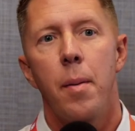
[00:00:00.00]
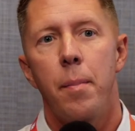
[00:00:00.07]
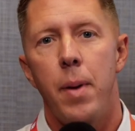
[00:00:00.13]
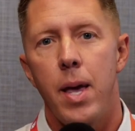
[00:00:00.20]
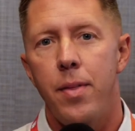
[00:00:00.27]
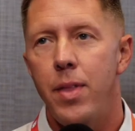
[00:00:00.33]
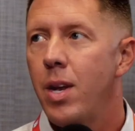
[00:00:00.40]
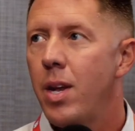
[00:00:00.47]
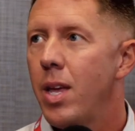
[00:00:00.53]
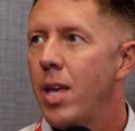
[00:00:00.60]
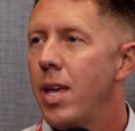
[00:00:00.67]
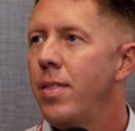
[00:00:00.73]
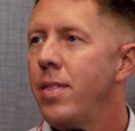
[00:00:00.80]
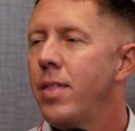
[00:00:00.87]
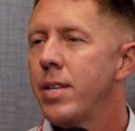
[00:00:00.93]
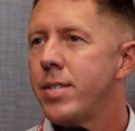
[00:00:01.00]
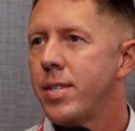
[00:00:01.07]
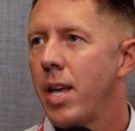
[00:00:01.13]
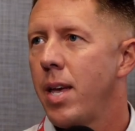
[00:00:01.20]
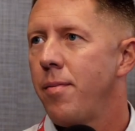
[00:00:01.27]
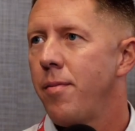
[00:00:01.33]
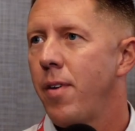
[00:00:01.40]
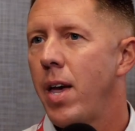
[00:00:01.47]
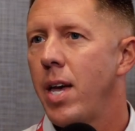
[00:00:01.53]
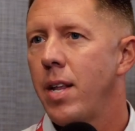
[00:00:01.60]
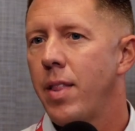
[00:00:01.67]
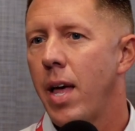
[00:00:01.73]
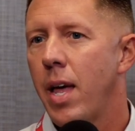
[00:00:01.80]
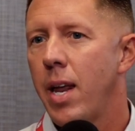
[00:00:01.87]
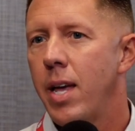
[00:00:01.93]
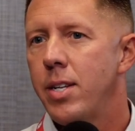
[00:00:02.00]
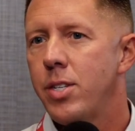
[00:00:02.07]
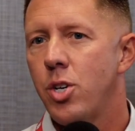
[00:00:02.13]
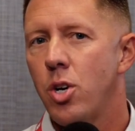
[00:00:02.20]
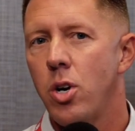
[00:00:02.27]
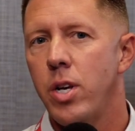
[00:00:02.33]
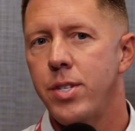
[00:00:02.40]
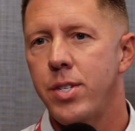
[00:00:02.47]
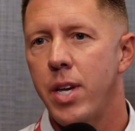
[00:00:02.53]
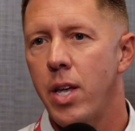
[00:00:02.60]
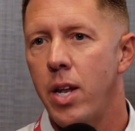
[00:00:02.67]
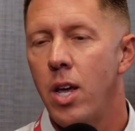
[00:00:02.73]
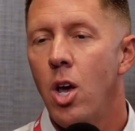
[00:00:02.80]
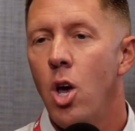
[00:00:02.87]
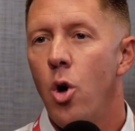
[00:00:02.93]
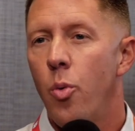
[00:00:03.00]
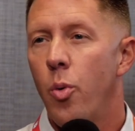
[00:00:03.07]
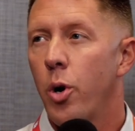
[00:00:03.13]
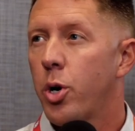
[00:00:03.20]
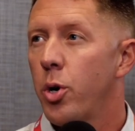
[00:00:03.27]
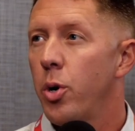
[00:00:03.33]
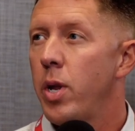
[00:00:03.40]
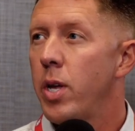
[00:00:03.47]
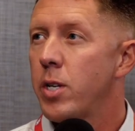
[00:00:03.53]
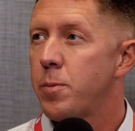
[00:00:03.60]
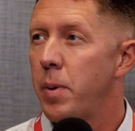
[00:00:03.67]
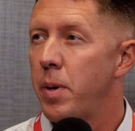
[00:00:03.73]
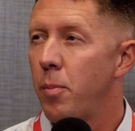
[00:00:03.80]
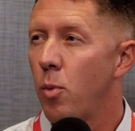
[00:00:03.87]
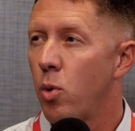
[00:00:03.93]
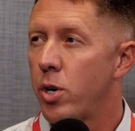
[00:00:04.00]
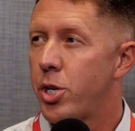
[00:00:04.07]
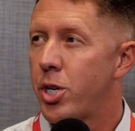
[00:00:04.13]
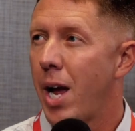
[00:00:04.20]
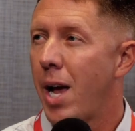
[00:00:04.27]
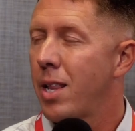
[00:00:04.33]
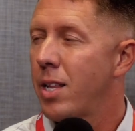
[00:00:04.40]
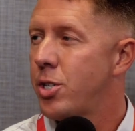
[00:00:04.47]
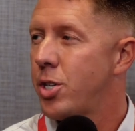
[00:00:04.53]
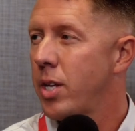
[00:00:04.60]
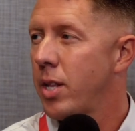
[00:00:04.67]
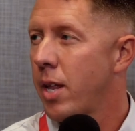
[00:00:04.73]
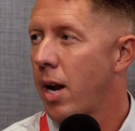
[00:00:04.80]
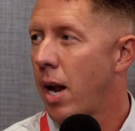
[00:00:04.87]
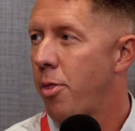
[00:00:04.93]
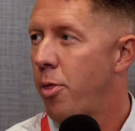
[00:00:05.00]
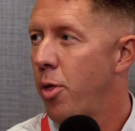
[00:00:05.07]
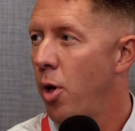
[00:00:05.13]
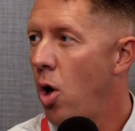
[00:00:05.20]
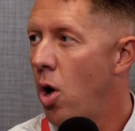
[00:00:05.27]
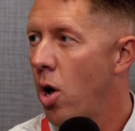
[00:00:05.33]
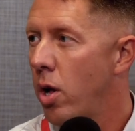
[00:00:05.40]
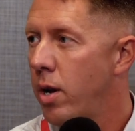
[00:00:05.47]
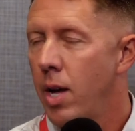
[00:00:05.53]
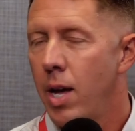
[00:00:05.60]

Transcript: And then, in the same vein, in that answer, he said, recruiting's been more challenging than I thought.